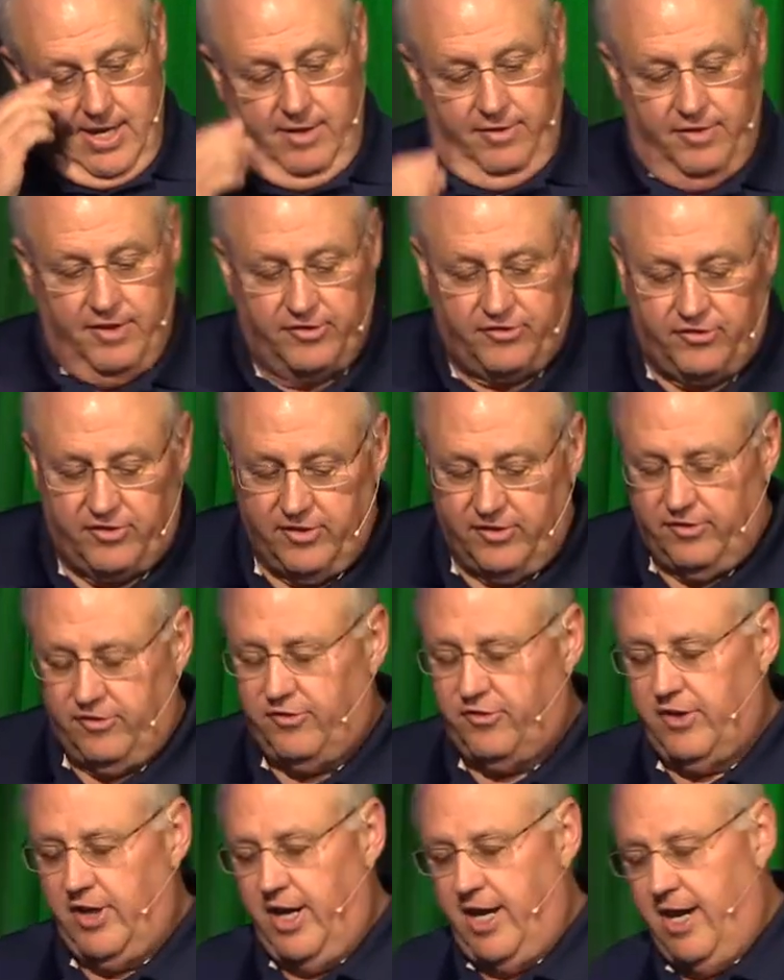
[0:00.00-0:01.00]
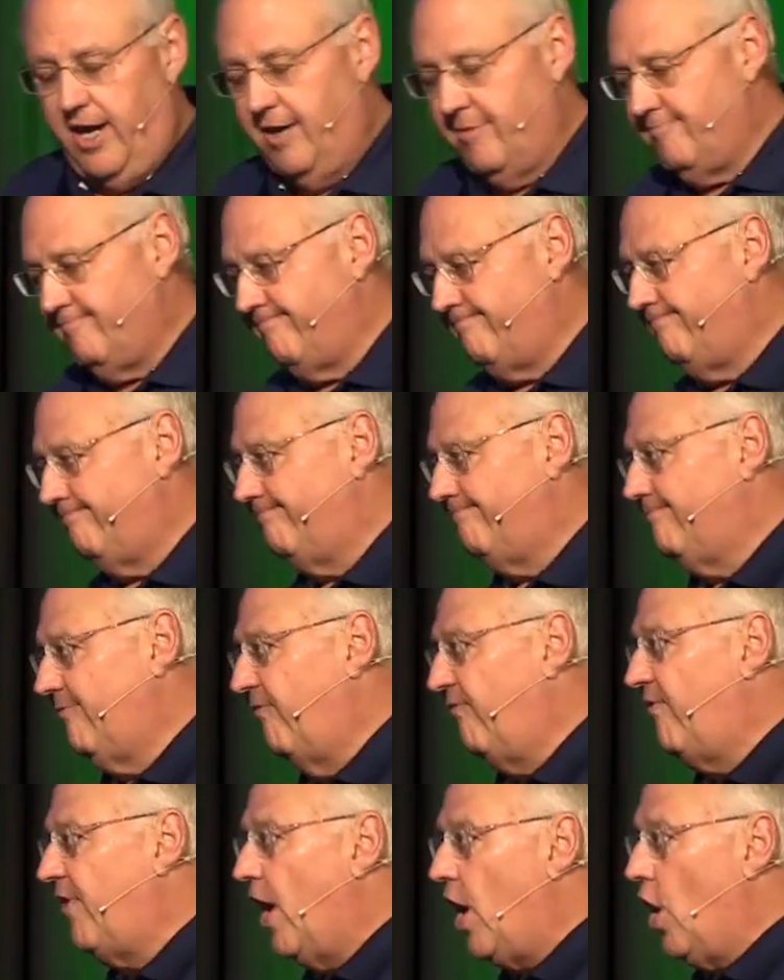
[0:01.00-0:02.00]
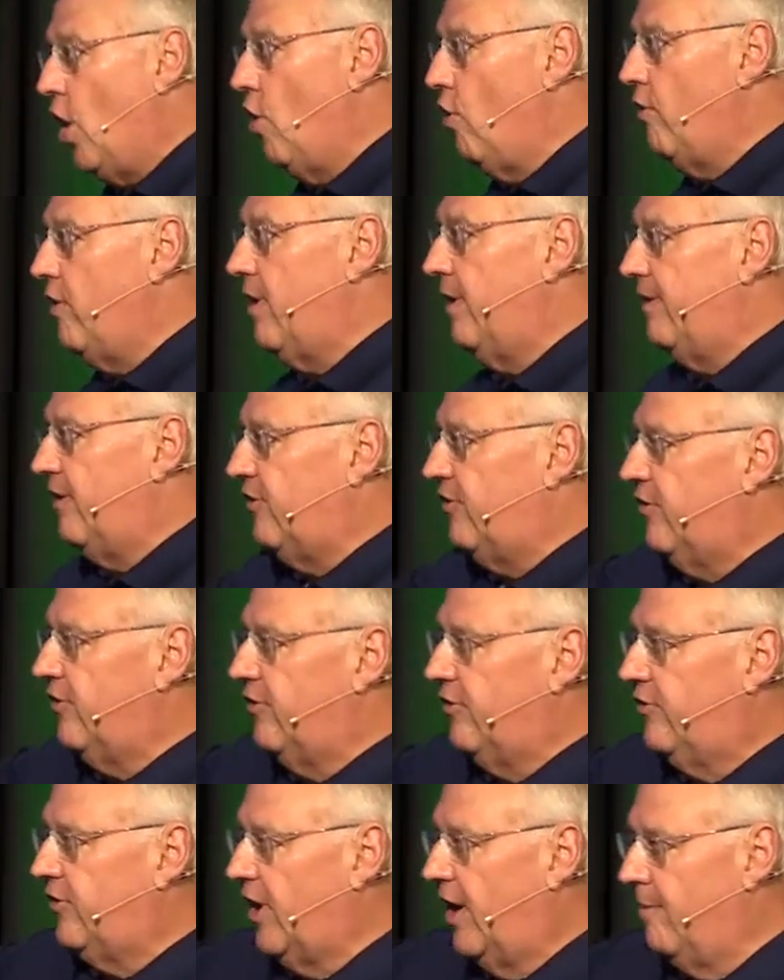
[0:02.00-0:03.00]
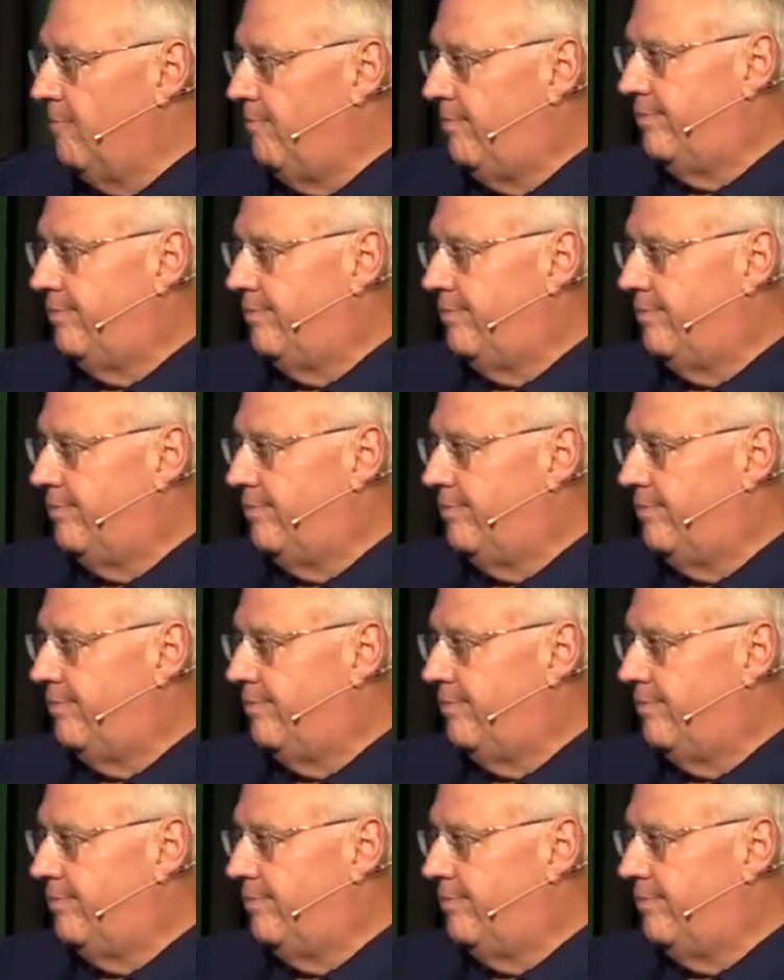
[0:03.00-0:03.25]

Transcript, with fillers: This is um, Vogue. This is uh,